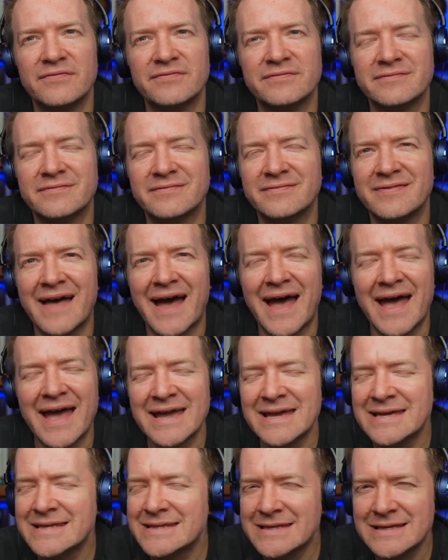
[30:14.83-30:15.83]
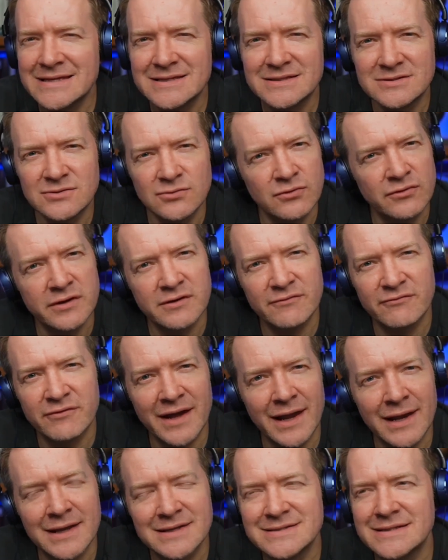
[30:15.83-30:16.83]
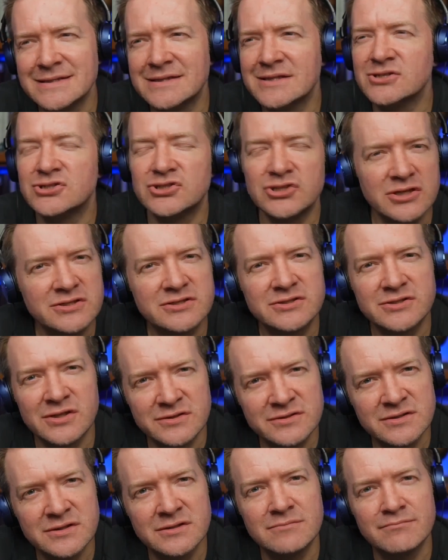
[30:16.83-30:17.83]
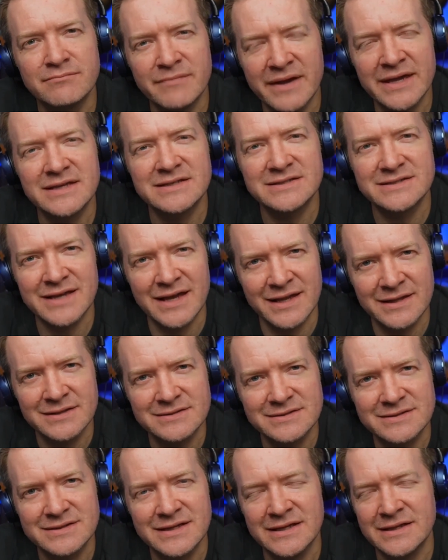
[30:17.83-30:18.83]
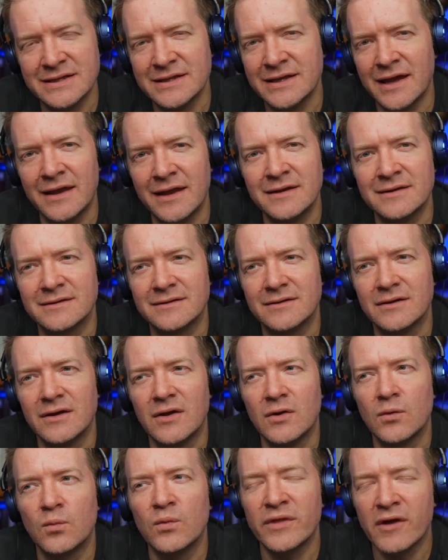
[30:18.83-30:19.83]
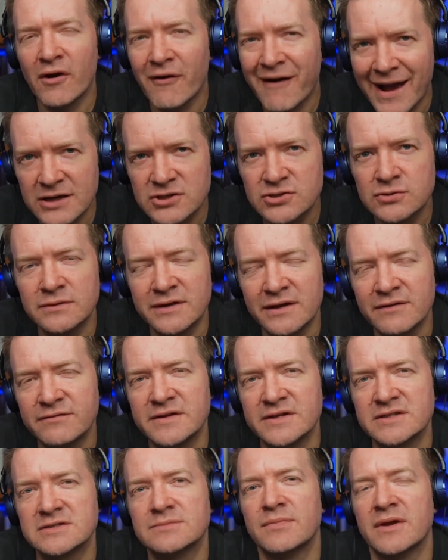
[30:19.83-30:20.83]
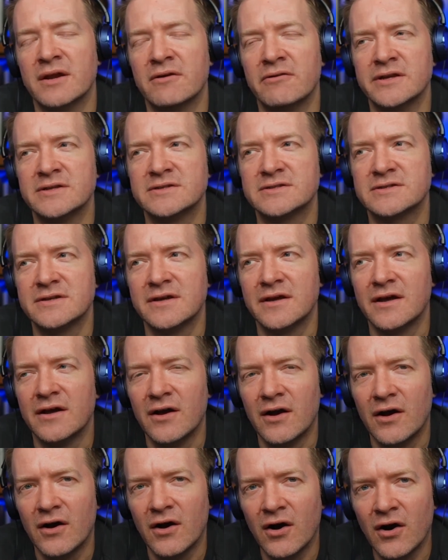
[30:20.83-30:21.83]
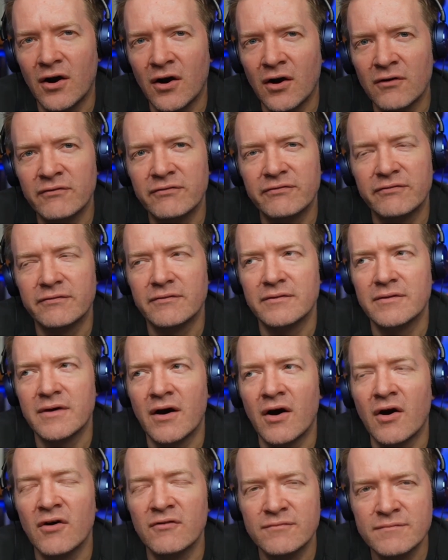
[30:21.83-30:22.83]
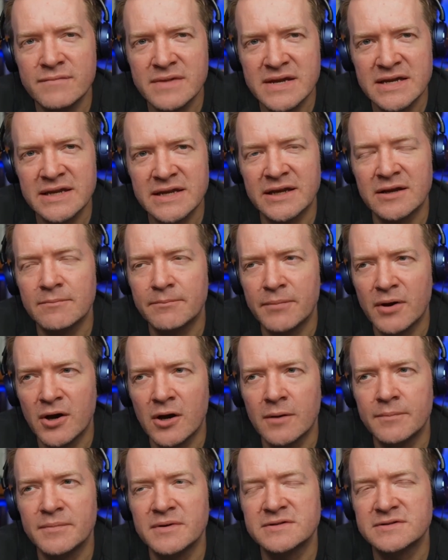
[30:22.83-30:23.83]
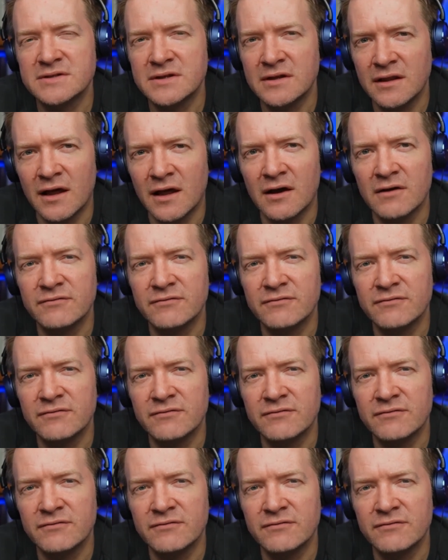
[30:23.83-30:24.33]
that atheist story of reality that just doesn't make sense in the end with our actual lived experience of meaning and purpose and love and